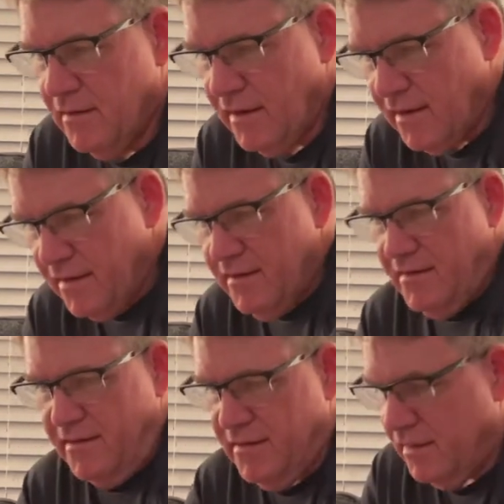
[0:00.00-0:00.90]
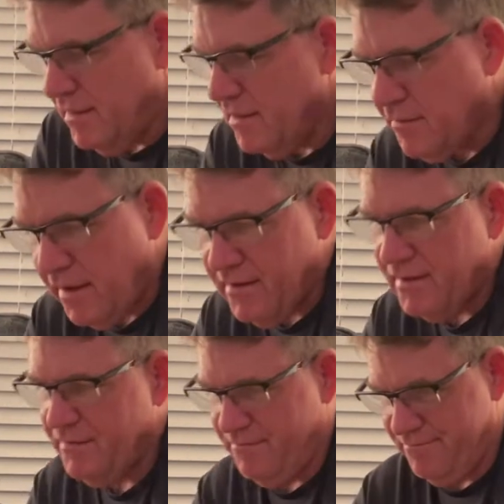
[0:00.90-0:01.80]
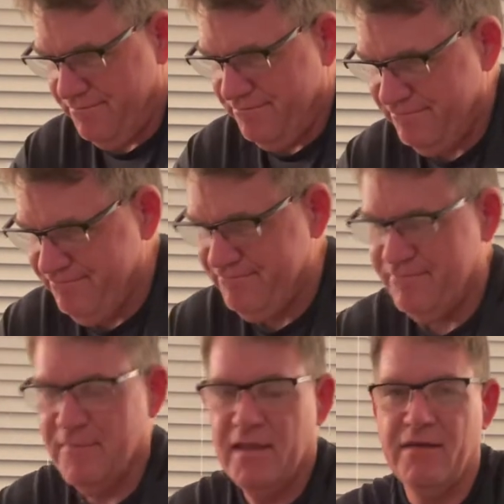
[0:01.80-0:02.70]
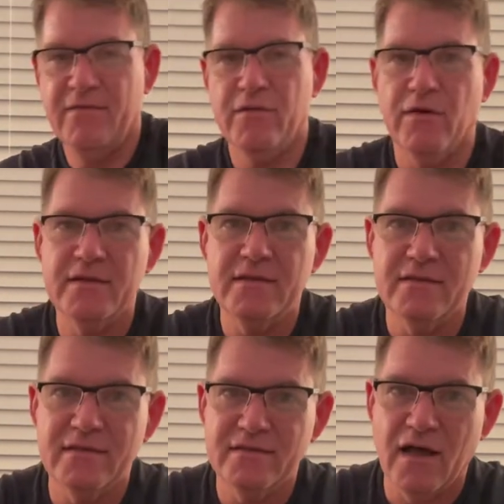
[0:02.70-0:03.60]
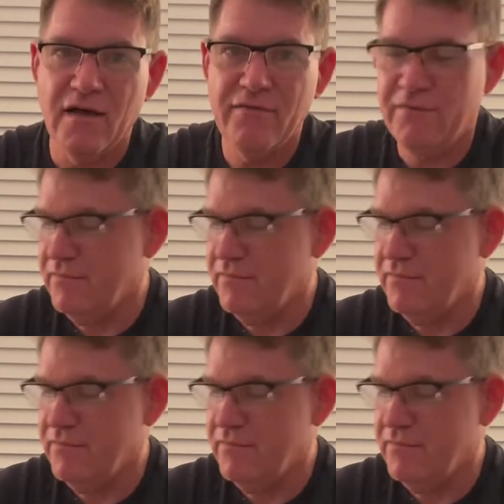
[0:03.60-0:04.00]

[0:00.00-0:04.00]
And the thing about it, even though I sent this off